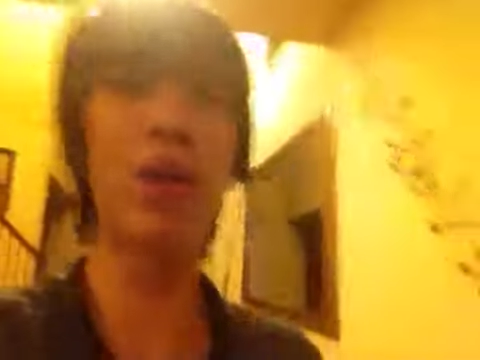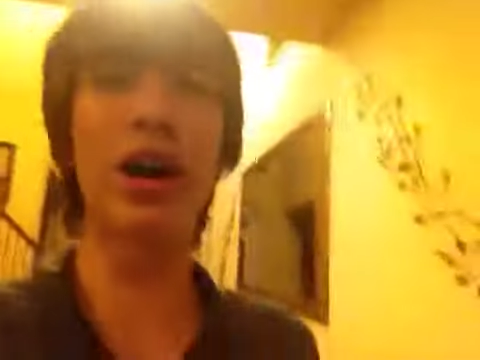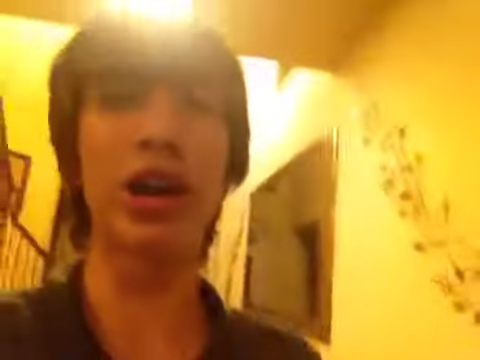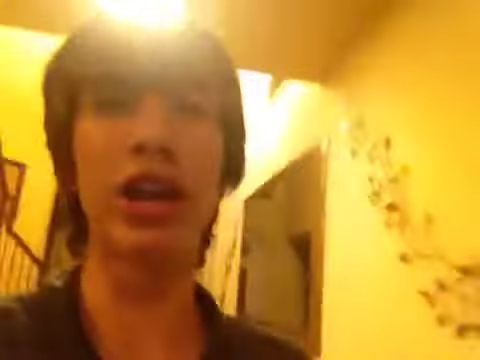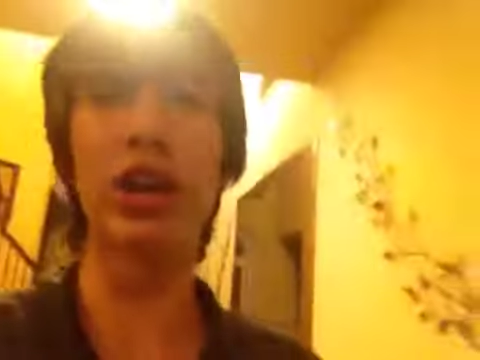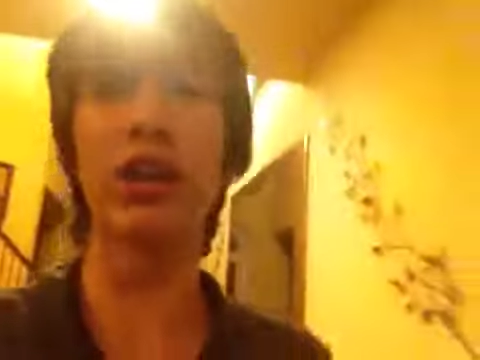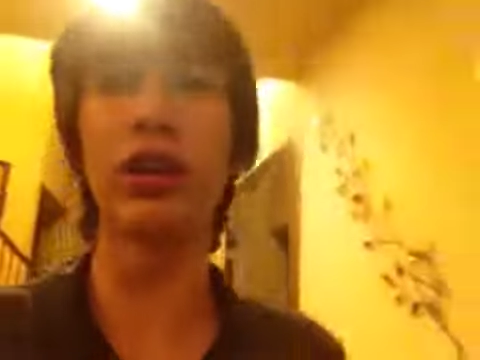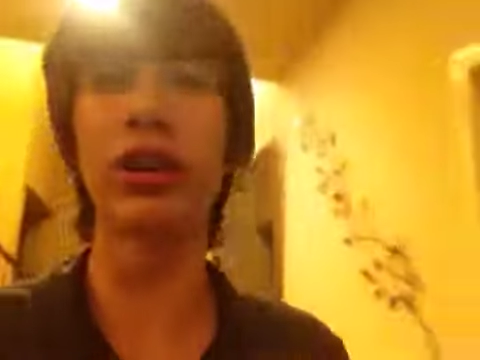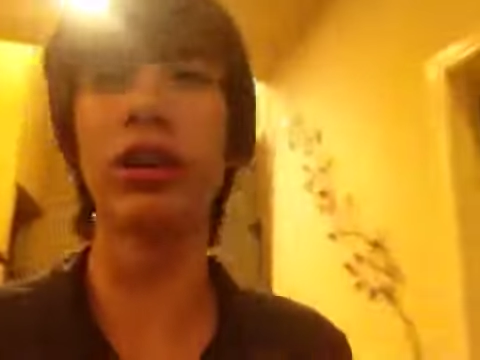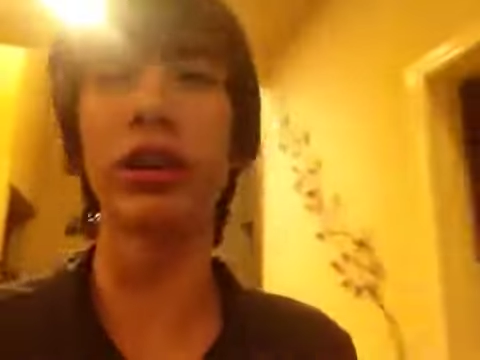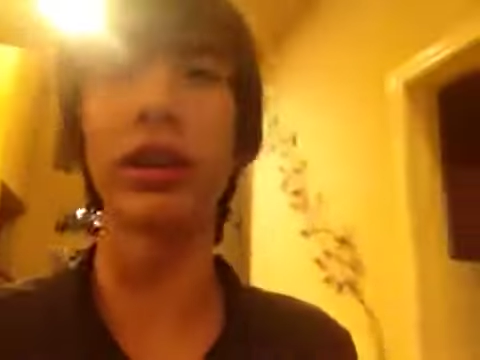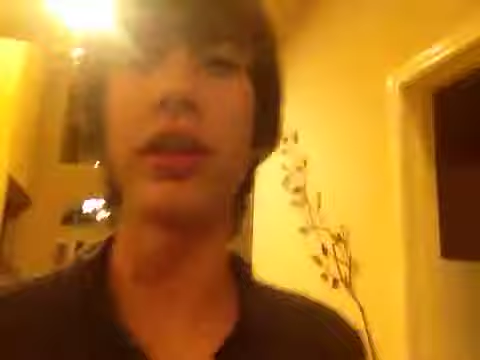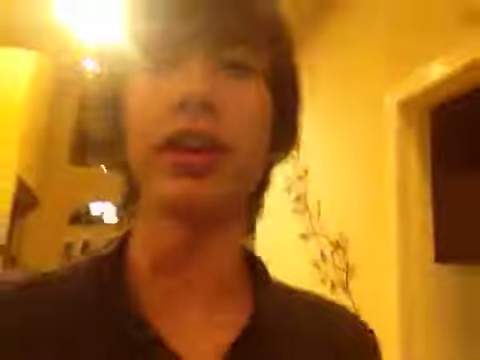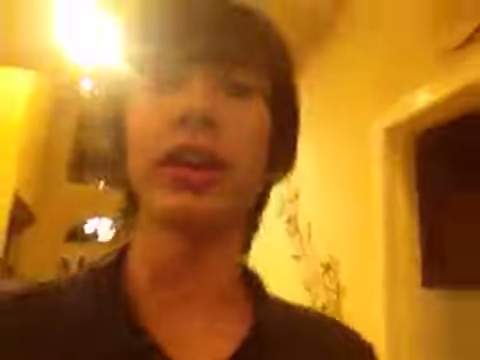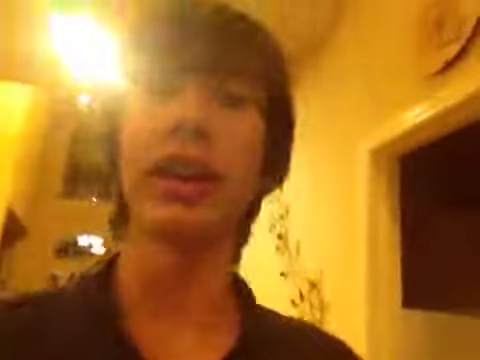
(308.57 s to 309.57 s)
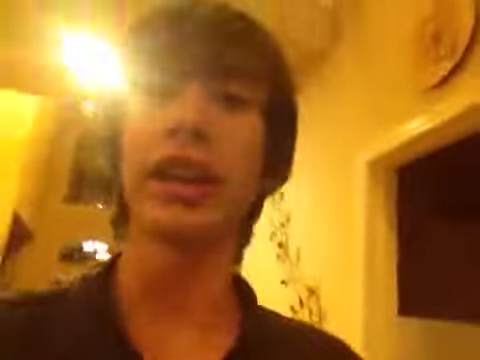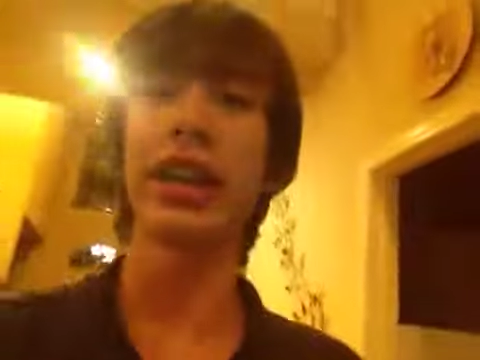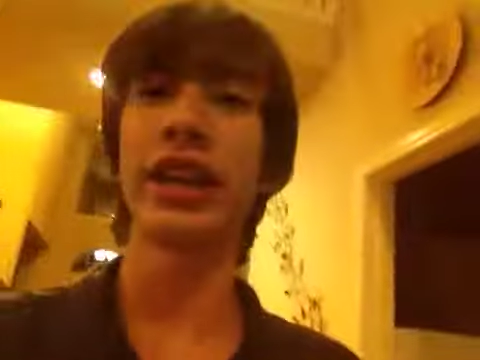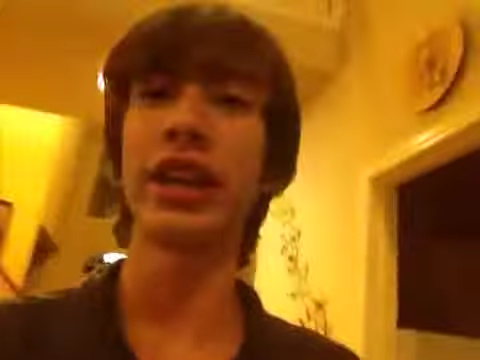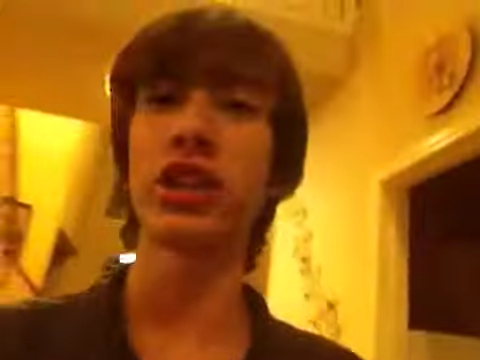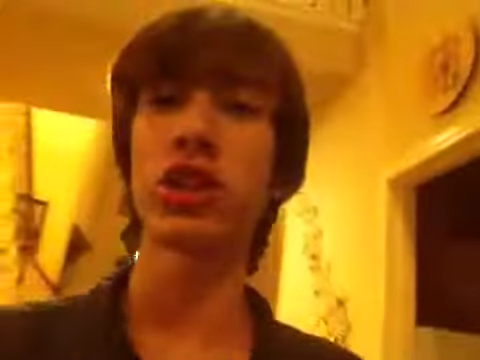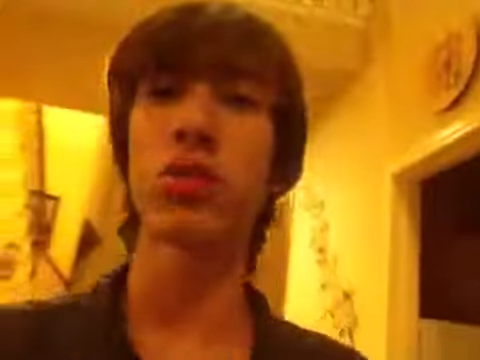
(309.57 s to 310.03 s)
want a hug.
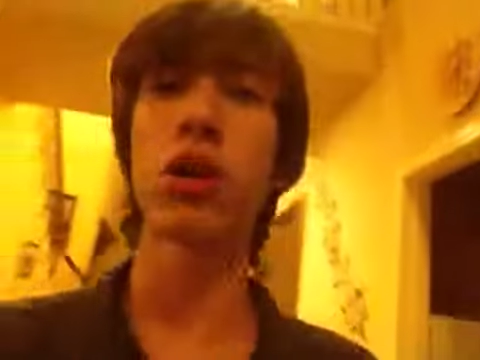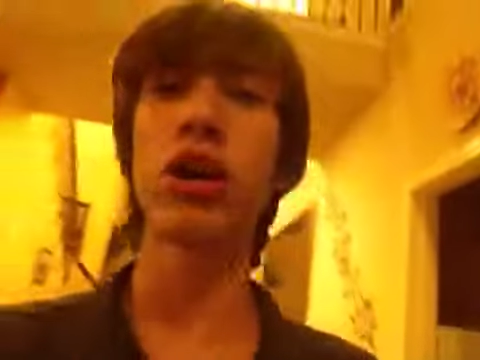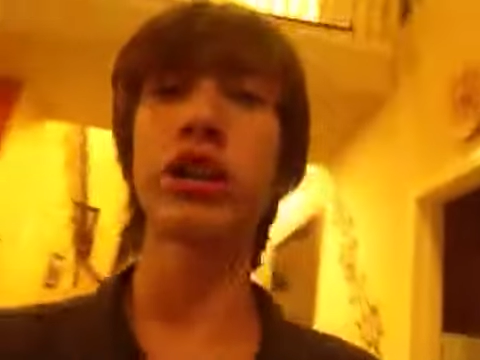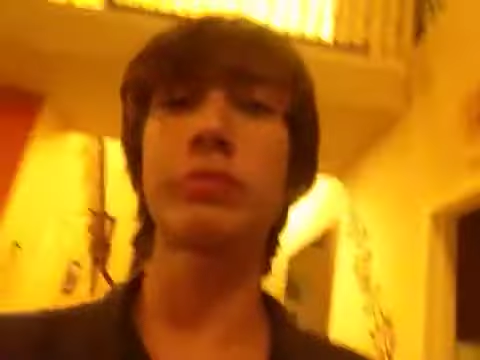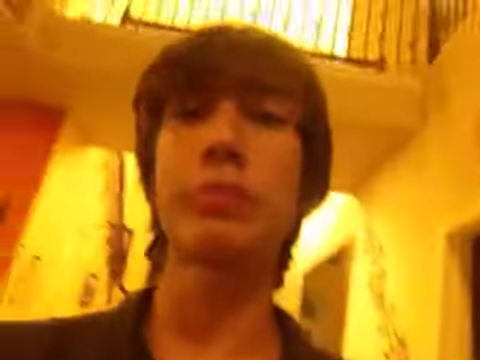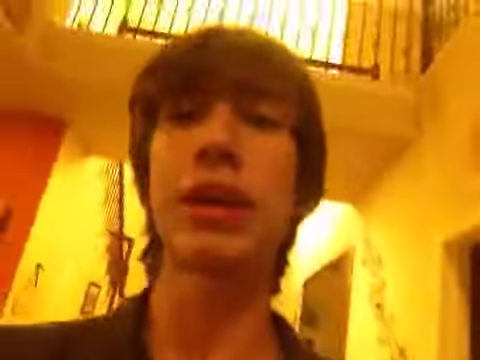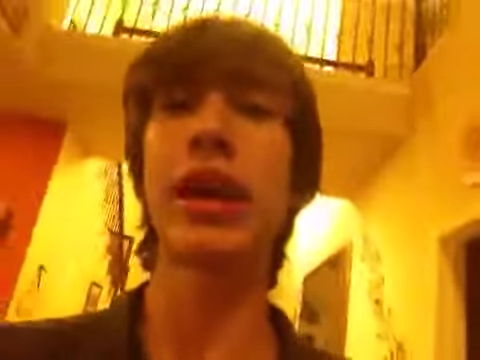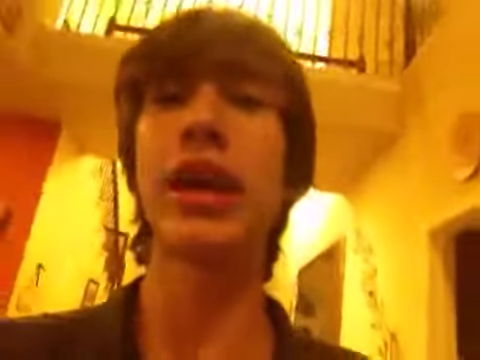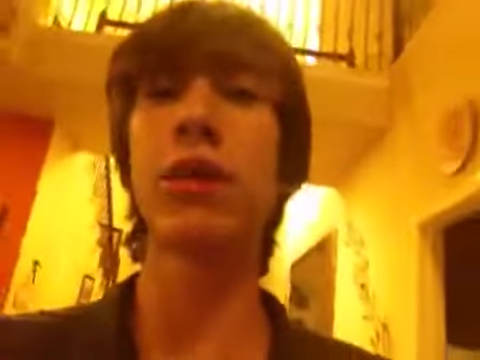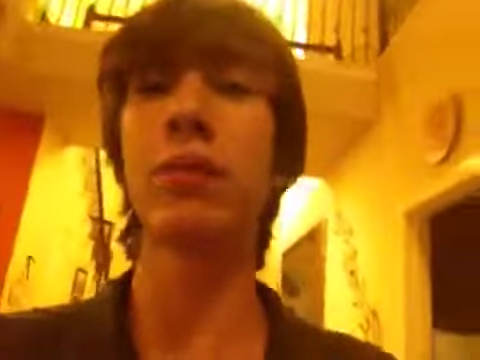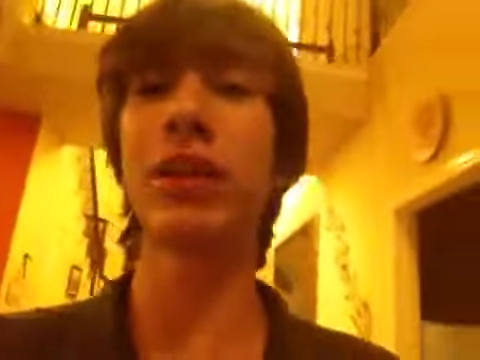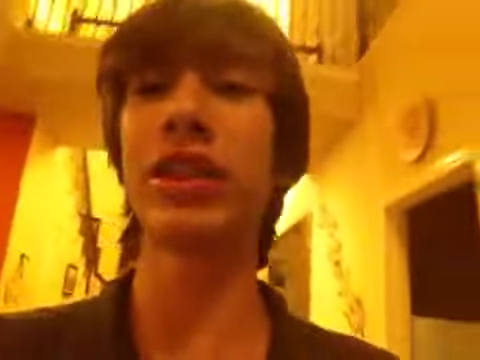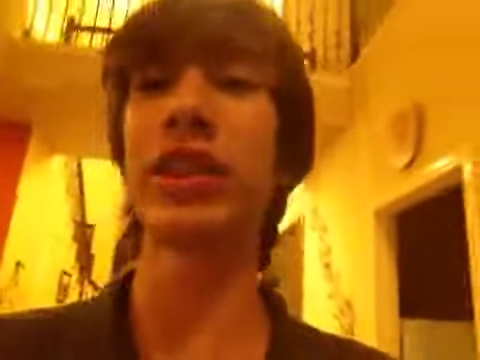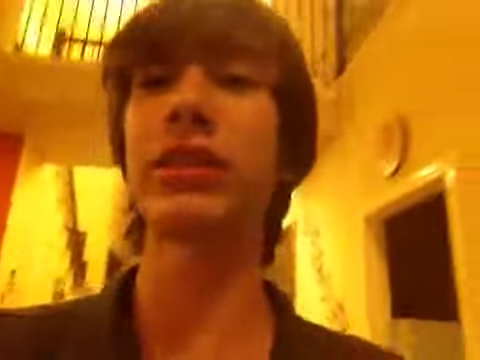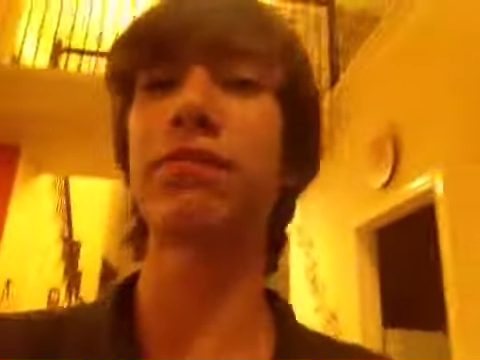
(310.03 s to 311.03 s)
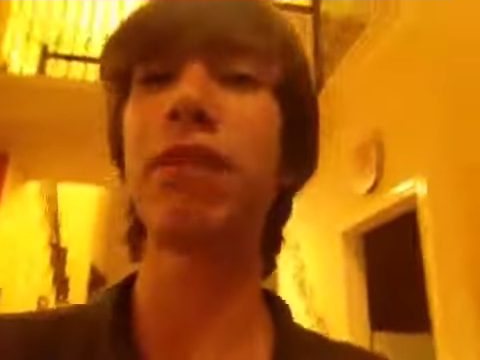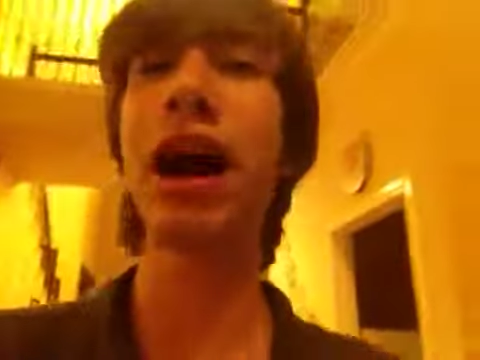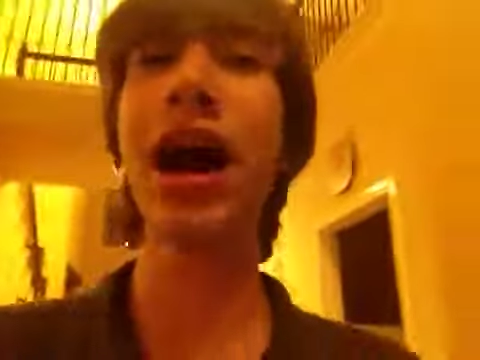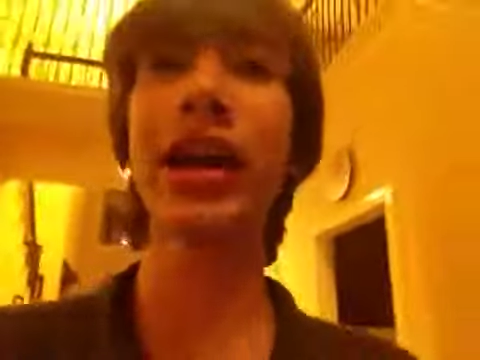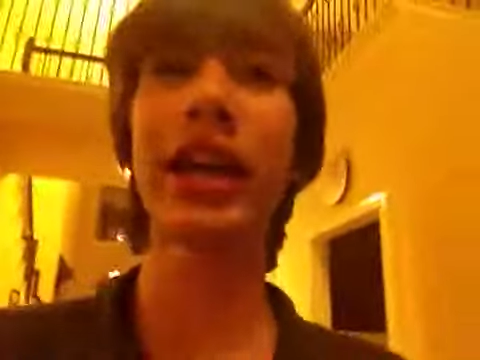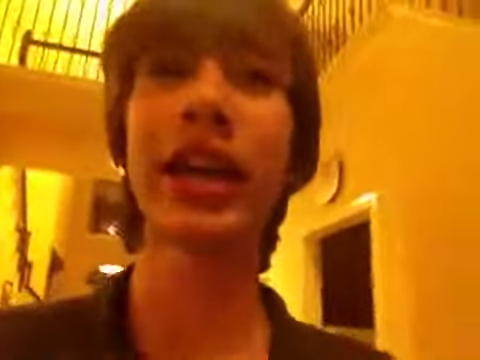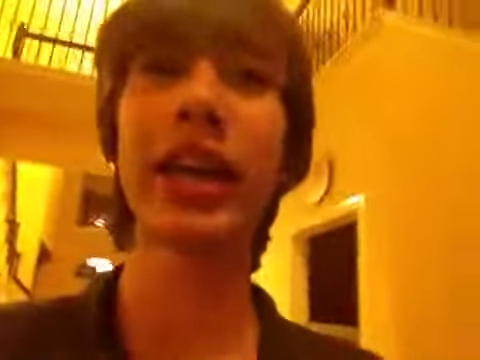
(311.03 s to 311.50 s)
And it squished me with its
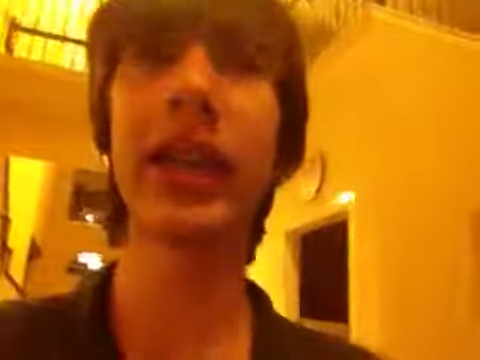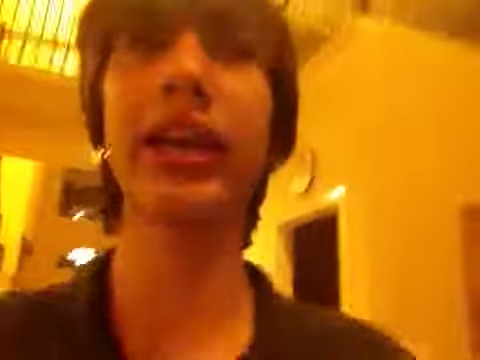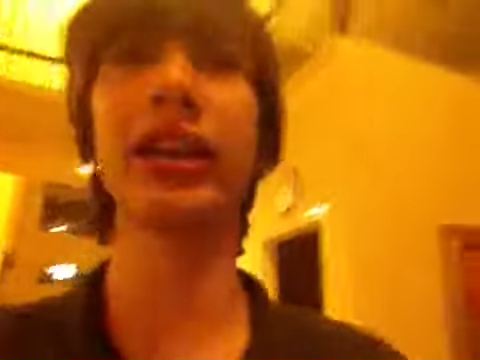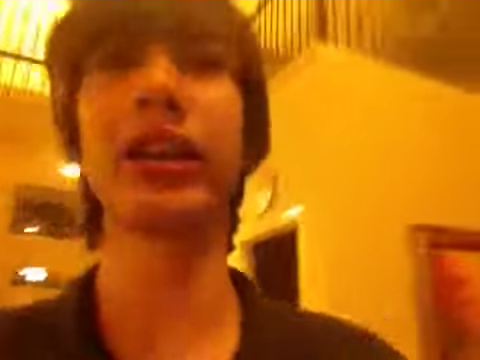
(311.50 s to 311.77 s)
body.